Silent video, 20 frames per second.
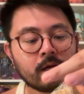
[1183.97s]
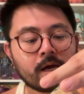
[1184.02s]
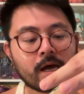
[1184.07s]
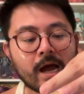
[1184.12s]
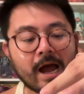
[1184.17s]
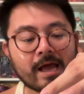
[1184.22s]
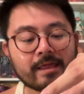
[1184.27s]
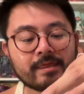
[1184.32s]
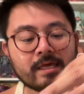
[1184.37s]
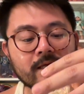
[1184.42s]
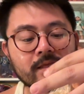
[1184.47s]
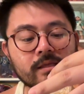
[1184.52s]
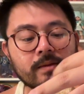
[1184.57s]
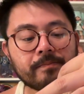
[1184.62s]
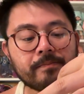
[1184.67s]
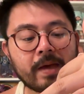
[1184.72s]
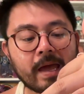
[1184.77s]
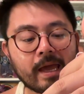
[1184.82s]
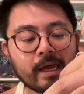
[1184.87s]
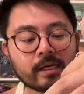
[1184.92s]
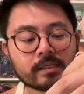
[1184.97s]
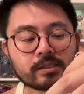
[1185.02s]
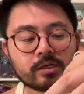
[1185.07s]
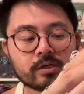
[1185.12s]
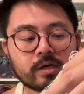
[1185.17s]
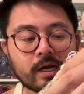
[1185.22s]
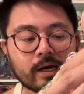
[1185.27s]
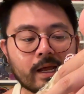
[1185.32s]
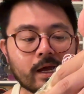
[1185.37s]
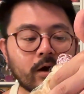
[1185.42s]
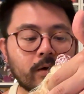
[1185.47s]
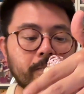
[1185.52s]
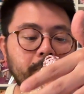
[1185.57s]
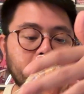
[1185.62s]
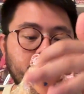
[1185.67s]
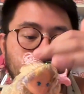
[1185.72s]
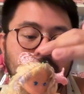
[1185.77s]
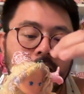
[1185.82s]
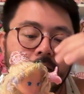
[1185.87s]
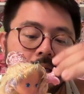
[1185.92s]
I think the bangs are not
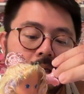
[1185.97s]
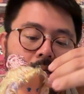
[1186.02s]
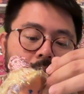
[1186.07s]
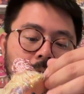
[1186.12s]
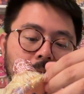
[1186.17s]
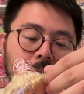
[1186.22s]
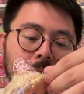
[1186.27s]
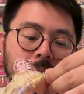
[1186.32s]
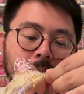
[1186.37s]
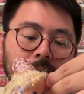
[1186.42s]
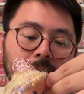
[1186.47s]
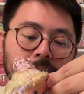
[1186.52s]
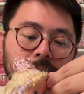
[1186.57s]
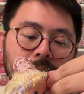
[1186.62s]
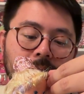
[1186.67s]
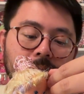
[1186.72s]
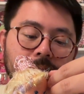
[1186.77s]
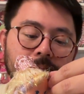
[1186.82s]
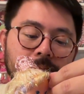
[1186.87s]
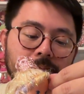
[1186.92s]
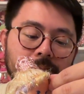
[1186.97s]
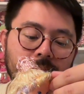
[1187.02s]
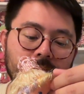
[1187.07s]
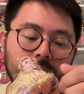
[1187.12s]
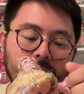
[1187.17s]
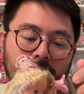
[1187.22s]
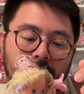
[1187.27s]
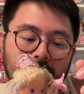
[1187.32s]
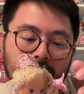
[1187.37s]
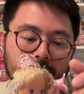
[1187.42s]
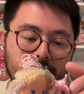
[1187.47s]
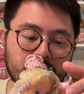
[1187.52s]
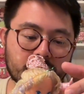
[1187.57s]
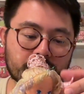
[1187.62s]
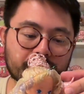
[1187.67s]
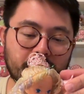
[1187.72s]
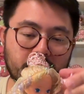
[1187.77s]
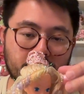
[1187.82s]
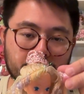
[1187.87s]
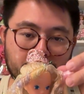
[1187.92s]
helping. And this
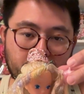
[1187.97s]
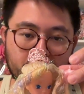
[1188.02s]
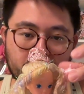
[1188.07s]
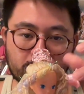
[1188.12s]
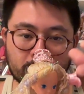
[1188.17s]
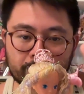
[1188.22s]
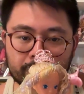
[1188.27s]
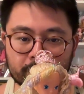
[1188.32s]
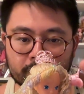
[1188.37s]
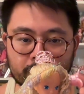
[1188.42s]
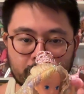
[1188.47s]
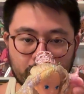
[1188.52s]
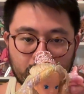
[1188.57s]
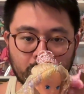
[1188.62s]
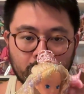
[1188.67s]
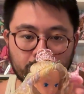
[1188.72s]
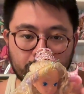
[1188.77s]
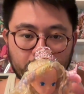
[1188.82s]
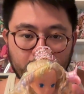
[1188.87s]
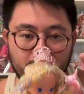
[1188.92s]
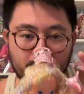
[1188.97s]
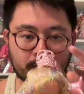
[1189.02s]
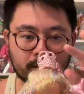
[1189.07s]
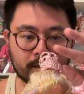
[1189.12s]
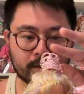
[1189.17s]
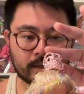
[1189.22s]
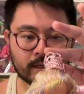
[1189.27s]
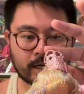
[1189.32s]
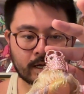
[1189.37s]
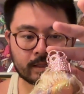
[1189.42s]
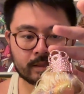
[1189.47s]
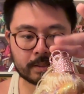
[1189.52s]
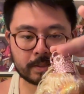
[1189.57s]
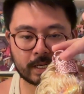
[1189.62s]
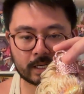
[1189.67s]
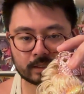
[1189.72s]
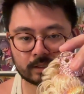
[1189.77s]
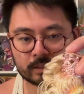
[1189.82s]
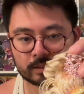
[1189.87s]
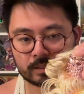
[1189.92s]
butterfly clip is not helping. And the
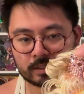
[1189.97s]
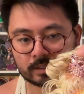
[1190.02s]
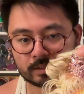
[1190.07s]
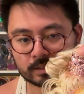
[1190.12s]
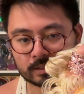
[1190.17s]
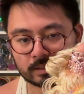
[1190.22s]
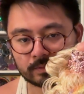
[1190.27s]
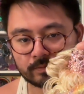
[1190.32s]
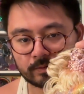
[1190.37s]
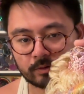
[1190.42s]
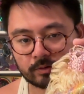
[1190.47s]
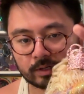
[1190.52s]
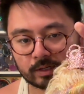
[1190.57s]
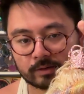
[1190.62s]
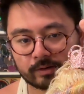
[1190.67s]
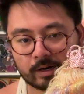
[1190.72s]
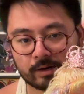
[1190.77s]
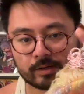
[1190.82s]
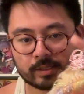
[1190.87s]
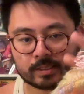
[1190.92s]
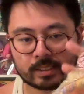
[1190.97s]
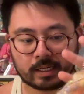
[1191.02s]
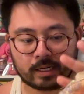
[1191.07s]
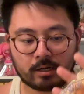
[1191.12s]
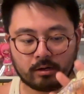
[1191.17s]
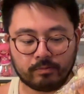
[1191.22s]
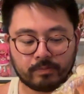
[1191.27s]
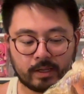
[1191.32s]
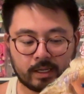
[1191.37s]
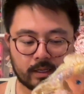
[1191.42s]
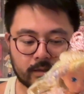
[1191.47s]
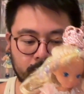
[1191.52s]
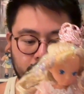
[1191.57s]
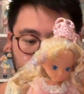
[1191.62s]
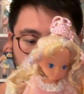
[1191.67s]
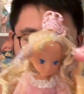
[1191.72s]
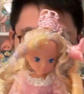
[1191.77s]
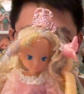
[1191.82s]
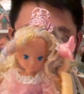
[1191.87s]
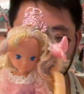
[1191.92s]
fact that this is a broken crown is not helping.
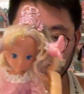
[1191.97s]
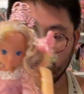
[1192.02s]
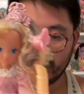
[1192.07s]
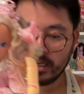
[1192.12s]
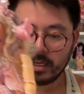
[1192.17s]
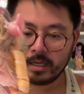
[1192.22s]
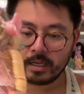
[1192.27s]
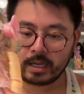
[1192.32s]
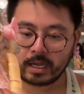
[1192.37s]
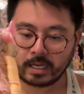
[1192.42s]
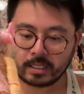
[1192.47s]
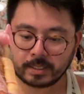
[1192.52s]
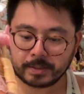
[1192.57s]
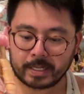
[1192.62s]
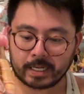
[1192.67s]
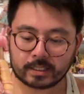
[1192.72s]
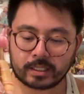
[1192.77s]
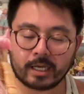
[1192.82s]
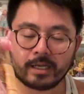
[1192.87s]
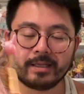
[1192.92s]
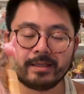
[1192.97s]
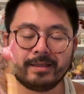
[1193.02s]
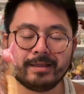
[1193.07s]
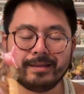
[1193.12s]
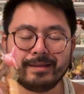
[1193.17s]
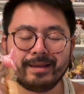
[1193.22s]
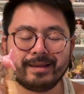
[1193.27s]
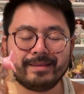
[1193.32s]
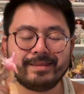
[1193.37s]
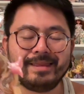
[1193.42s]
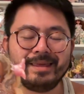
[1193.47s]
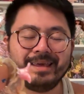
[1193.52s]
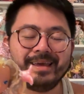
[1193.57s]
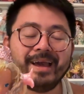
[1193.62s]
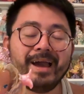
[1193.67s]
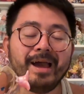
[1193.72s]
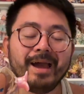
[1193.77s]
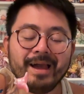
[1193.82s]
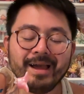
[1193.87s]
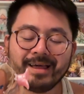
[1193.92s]
And the fact that
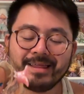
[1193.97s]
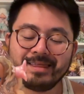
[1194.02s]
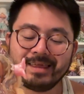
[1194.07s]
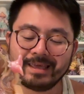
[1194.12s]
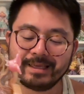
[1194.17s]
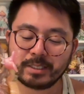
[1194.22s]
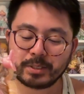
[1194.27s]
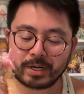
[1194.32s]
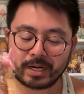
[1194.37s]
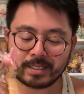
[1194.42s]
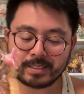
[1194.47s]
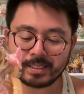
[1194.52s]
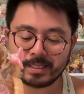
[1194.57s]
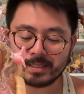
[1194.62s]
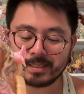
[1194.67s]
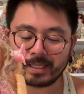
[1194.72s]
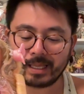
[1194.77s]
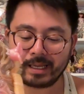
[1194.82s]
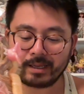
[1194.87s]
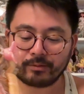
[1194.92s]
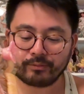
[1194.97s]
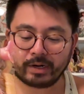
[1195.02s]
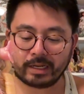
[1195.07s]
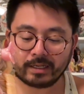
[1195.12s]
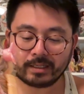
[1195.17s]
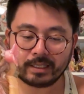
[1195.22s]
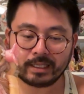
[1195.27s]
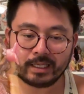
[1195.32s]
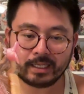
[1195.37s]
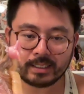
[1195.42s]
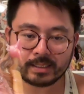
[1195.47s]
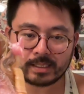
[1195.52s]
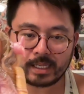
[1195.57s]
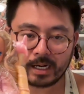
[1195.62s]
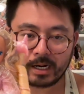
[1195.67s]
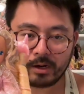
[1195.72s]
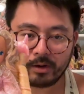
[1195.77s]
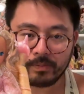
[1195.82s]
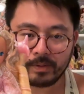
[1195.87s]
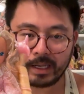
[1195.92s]
the dress is like wrinkly is not
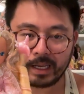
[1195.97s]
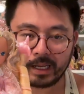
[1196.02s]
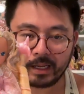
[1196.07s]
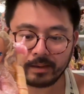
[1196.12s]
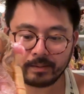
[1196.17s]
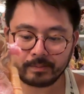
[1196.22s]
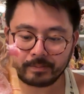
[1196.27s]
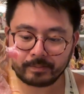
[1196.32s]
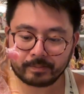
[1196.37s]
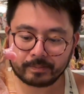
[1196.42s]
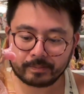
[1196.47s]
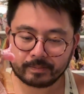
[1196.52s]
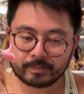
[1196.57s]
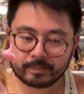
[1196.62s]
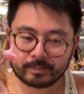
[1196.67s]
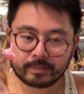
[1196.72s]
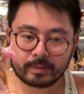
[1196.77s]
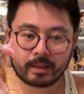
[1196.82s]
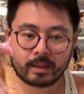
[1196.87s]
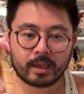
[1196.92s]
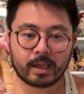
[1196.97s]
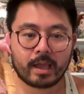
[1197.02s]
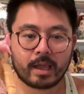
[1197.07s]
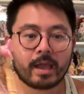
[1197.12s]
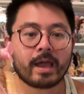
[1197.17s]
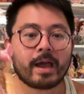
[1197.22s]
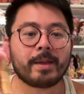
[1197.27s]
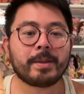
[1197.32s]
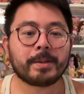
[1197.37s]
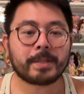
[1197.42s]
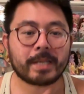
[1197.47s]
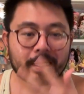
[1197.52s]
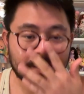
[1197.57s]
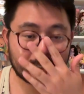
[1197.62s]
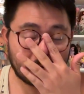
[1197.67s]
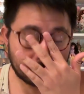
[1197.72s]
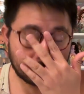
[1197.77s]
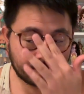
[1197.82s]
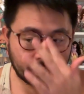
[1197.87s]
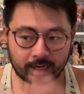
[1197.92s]
helping. And the fact that
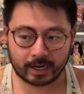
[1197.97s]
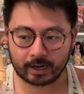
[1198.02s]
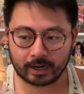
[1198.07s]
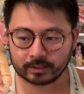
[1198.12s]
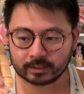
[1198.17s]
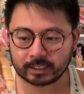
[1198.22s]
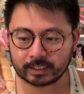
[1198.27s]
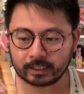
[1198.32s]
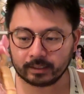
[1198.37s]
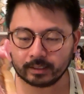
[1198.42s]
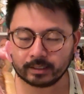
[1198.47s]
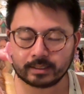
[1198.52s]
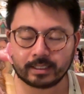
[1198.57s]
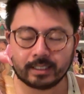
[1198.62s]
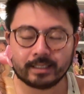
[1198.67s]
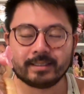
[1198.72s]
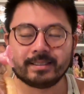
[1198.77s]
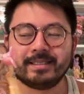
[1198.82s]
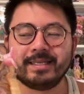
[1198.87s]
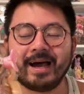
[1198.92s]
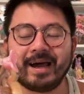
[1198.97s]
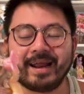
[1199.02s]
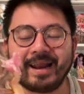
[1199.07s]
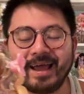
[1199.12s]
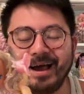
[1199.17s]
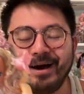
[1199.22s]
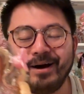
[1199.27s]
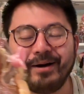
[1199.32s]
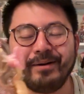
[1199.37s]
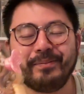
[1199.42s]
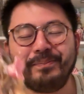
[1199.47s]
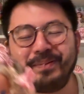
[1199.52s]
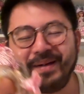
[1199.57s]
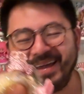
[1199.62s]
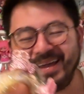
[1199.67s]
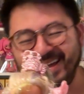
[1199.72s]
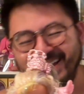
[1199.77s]
I'm not a hairstylist is not helping.